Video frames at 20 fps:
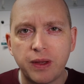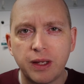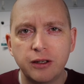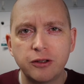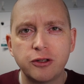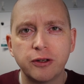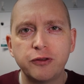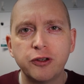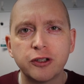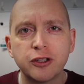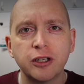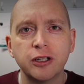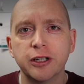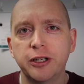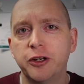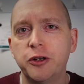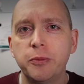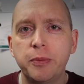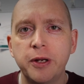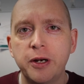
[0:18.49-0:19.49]
So I've talked a
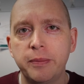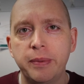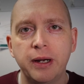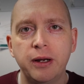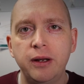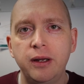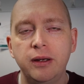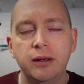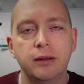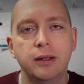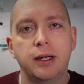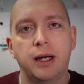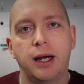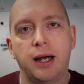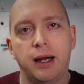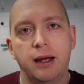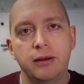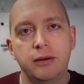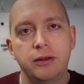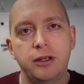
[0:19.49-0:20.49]
little bit about it.
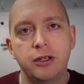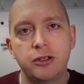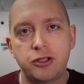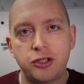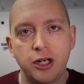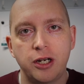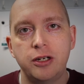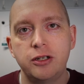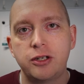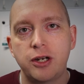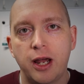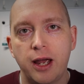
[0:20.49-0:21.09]
The Exchange